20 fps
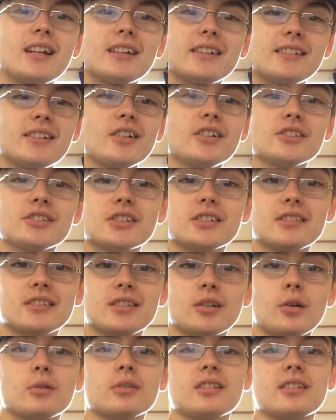search
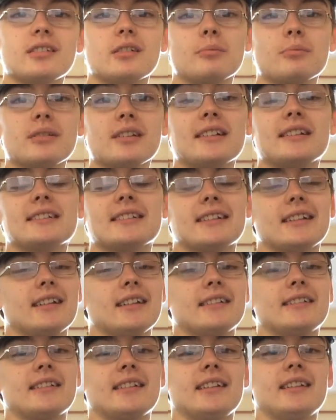sold and completed
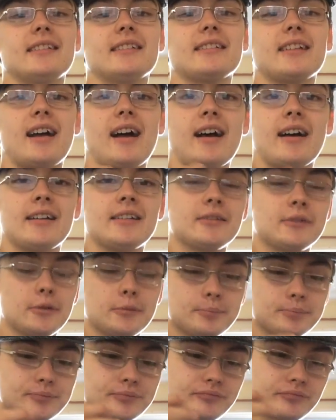listings, and
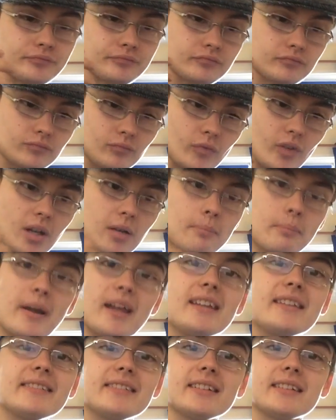
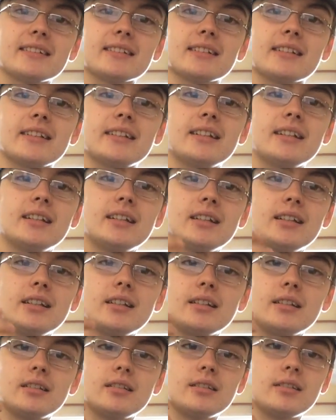basically
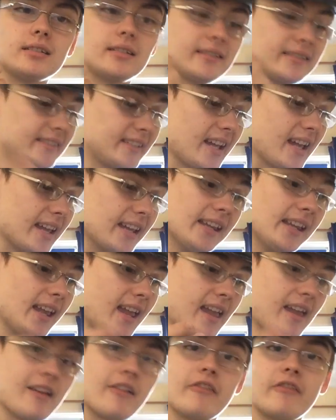see
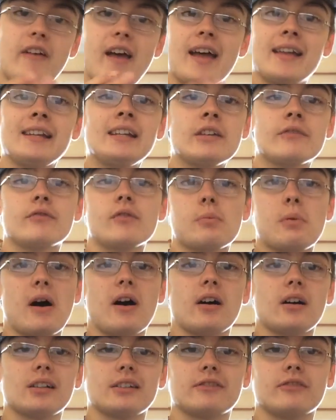if any of the
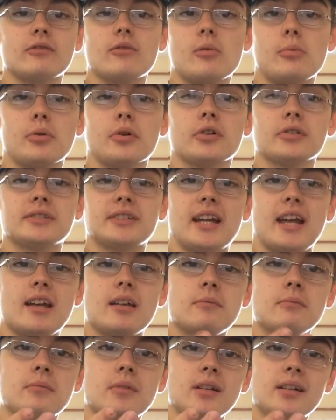parts from the board
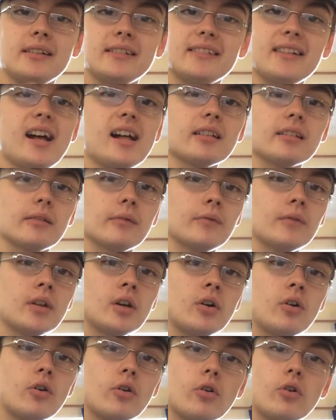game sell,
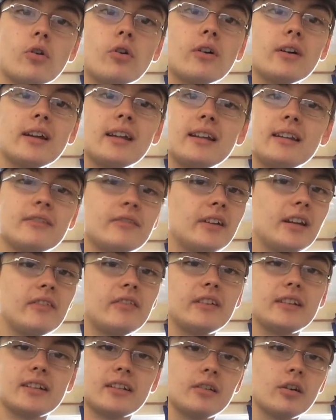or even
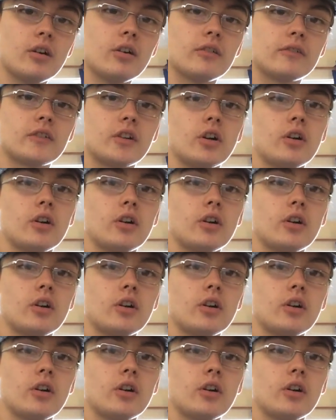if it's a Nerf